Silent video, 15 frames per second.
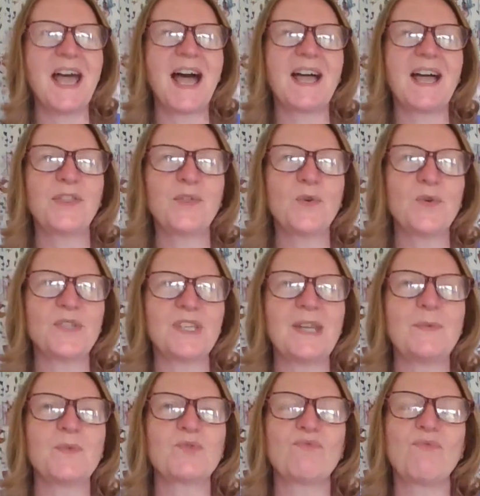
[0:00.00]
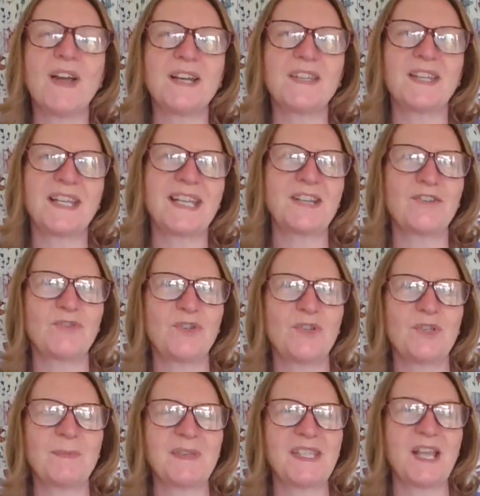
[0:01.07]
I thought it was right that I
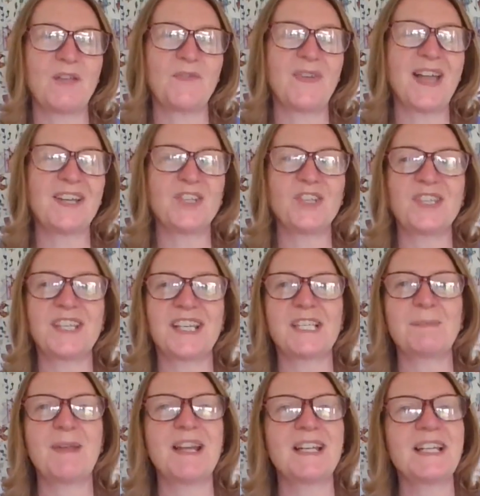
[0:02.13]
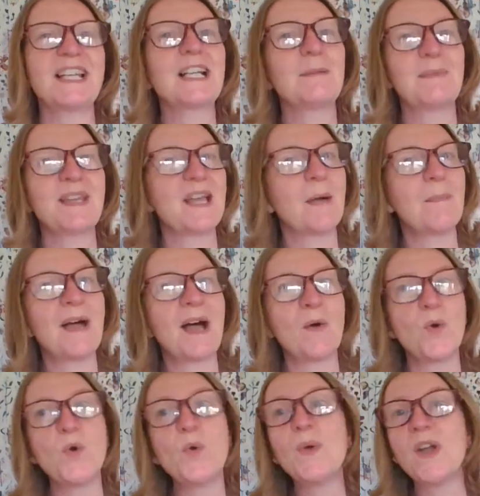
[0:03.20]
introduce myself and just explain a little bit
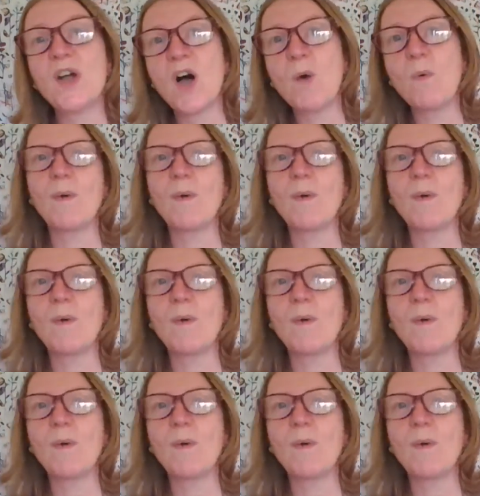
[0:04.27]
about who we are,